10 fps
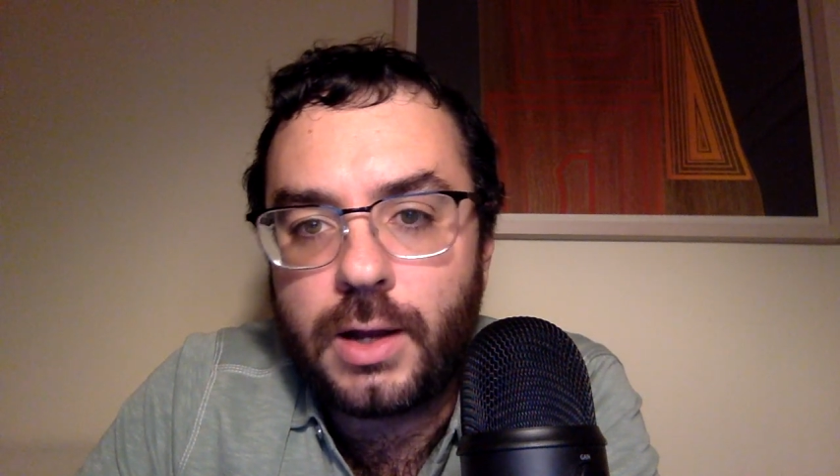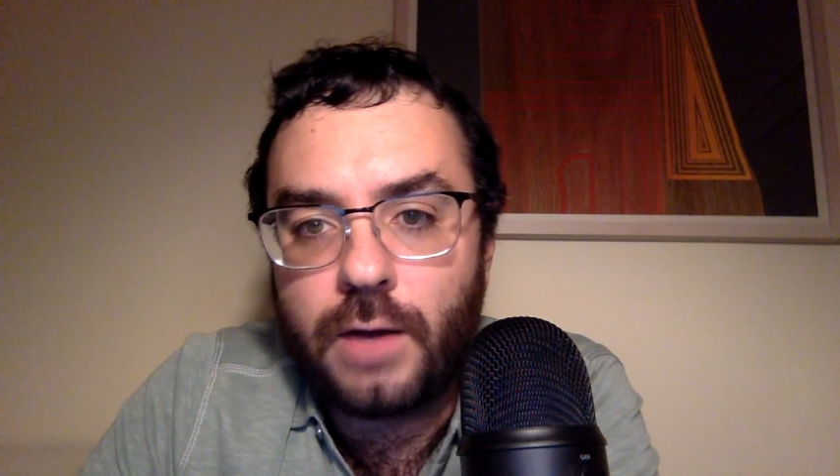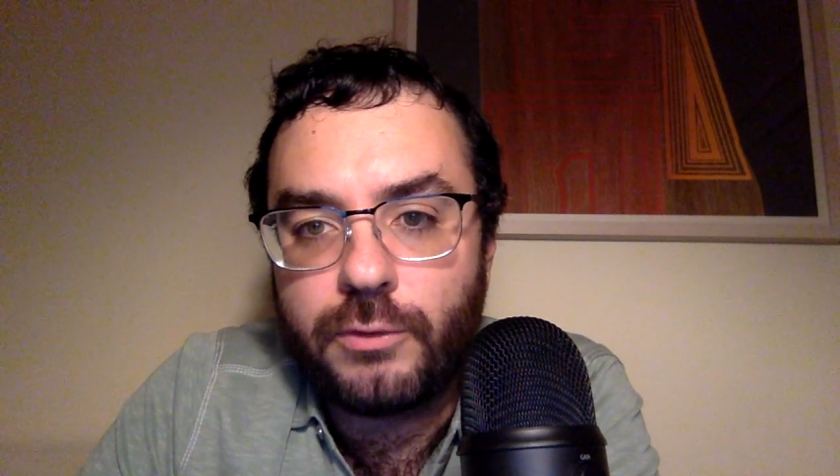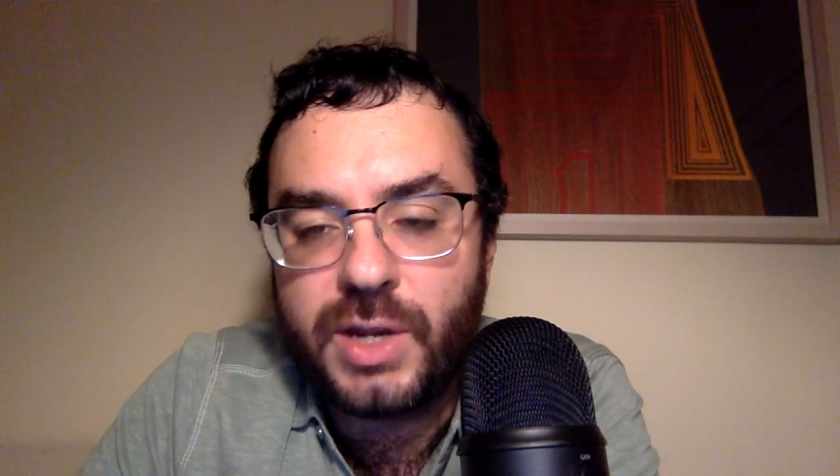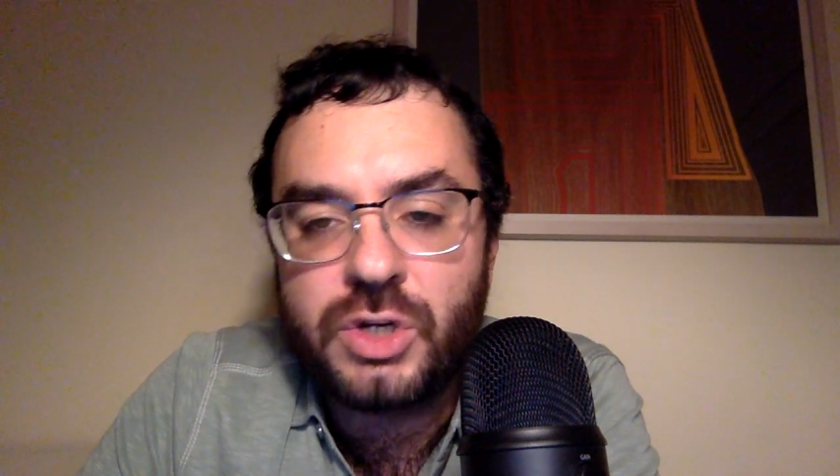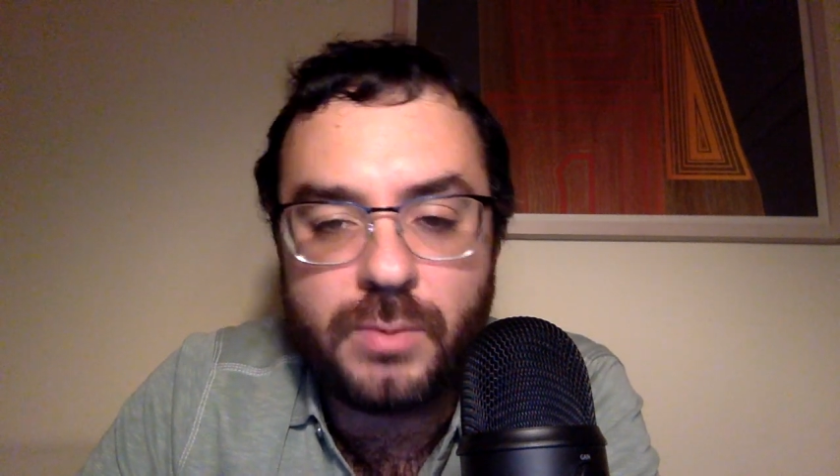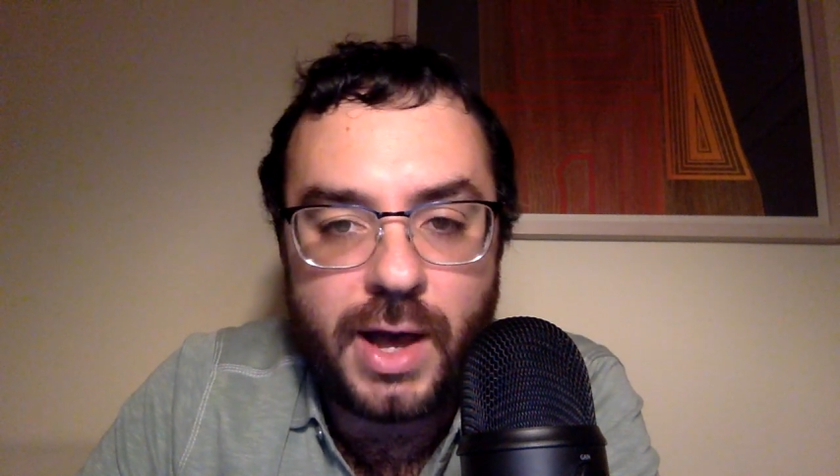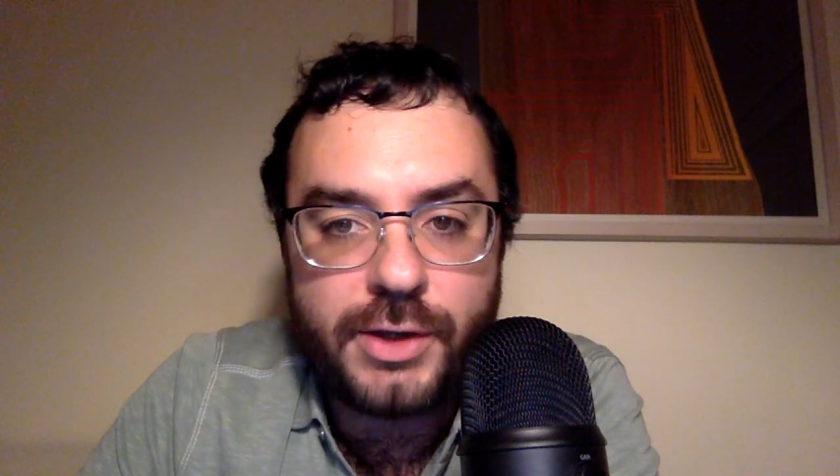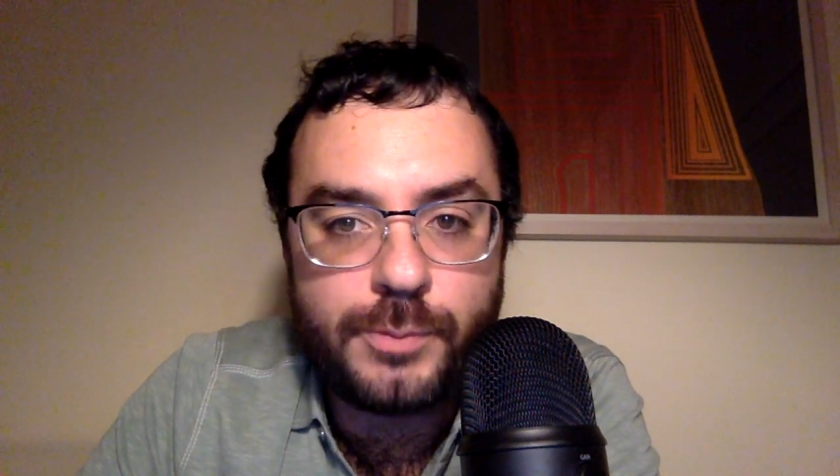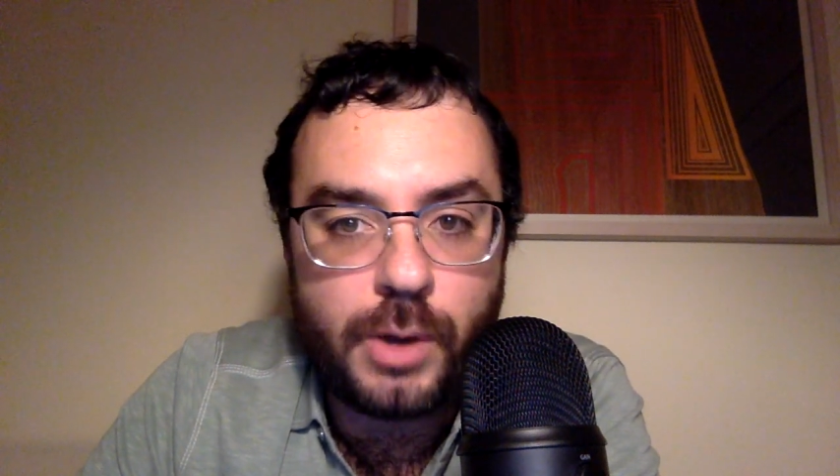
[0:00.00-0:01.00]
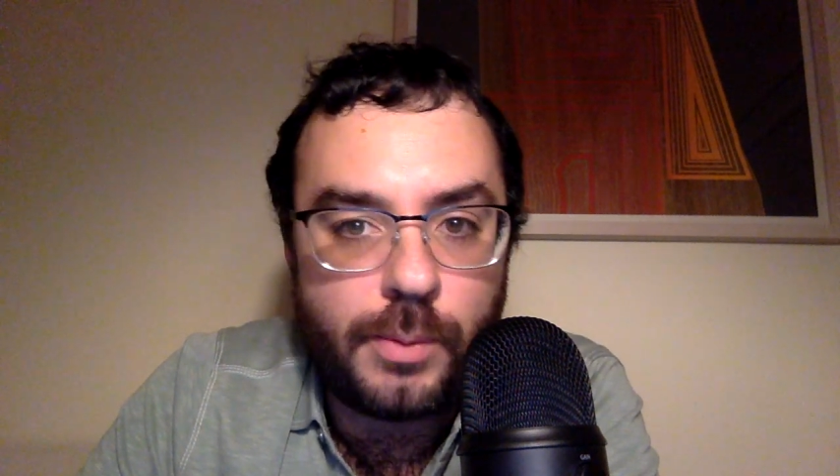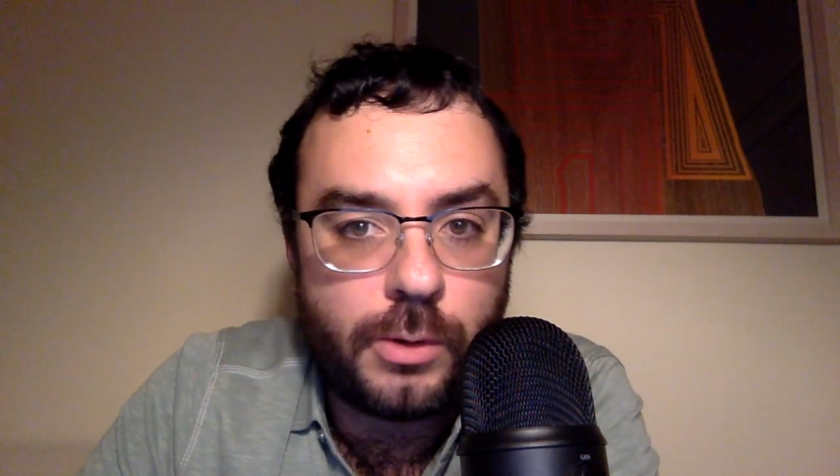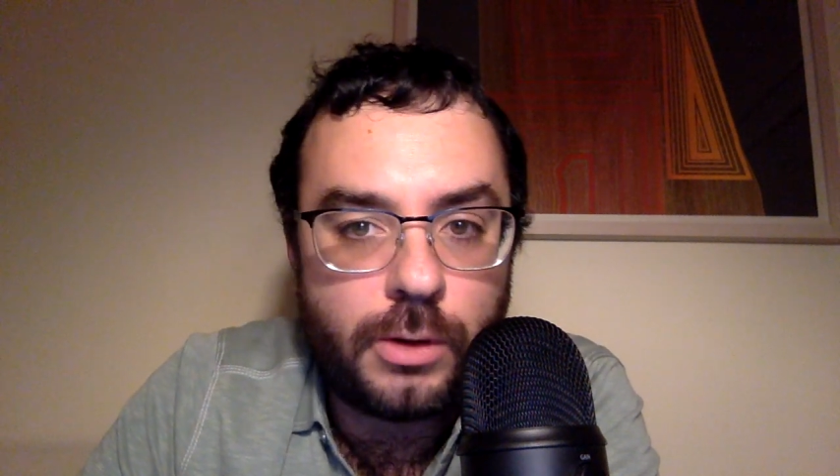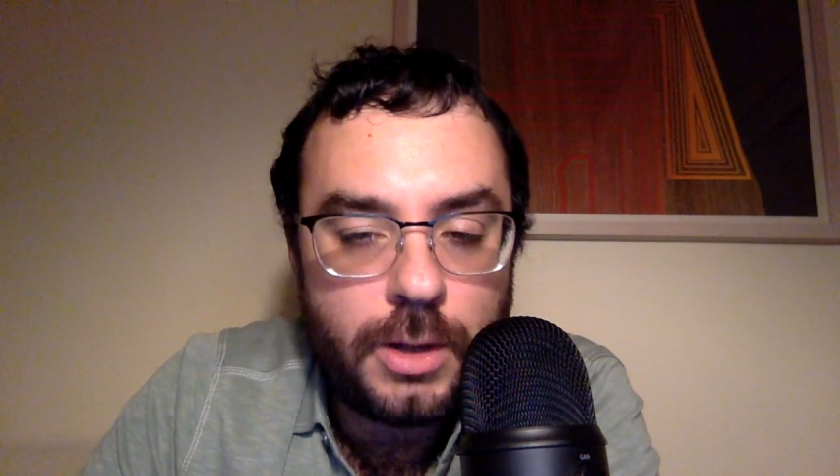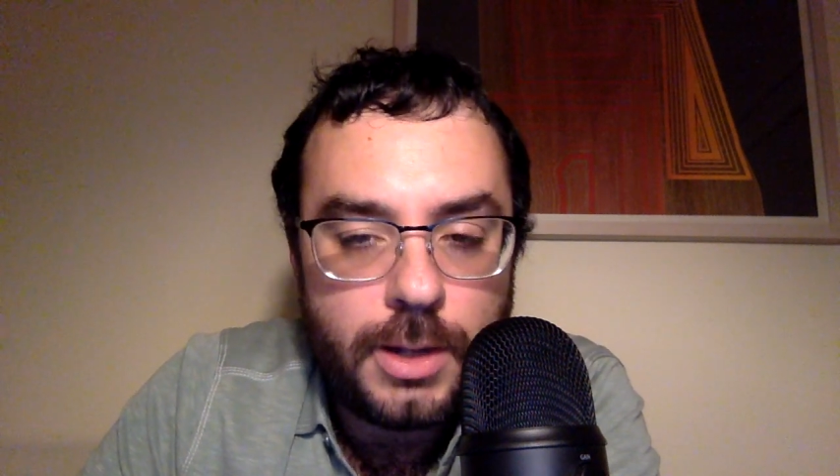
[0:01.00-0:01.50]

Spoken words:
confirmation bias bubble,